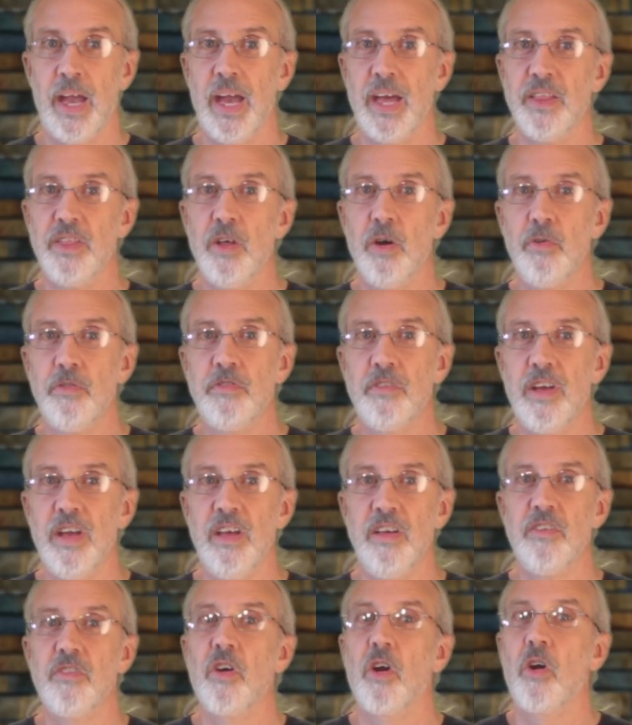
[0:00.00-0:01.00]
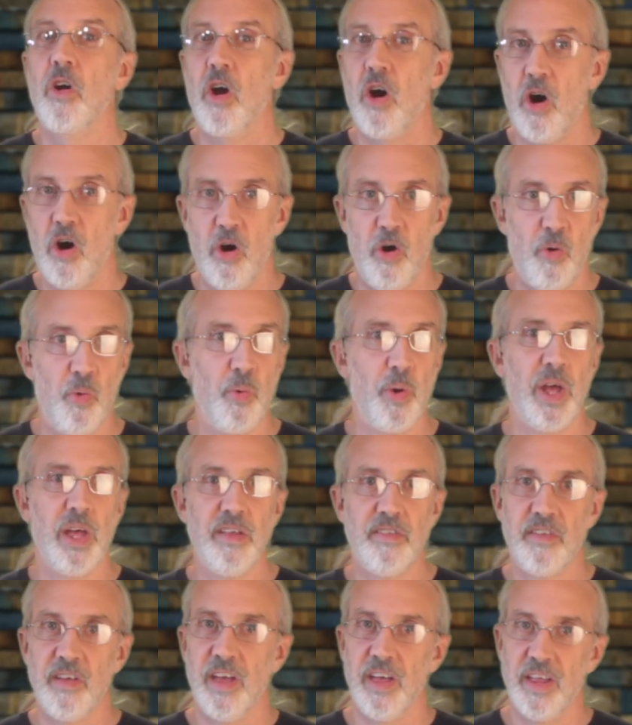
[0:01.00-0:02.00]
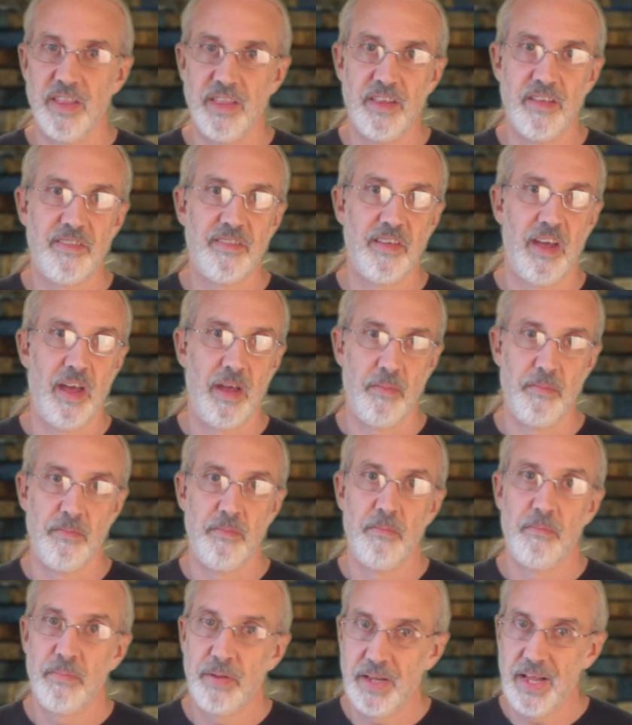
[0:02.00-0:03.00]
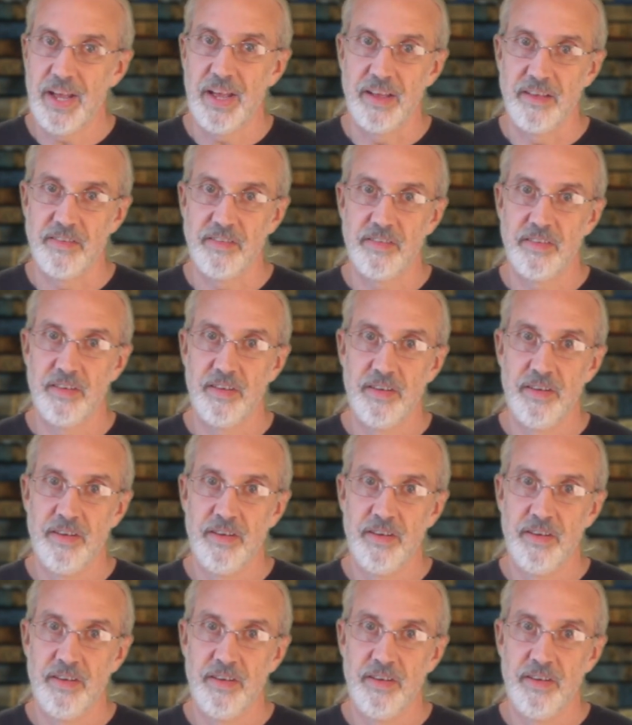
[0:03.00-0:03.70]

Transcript: And those keys are always in the same place.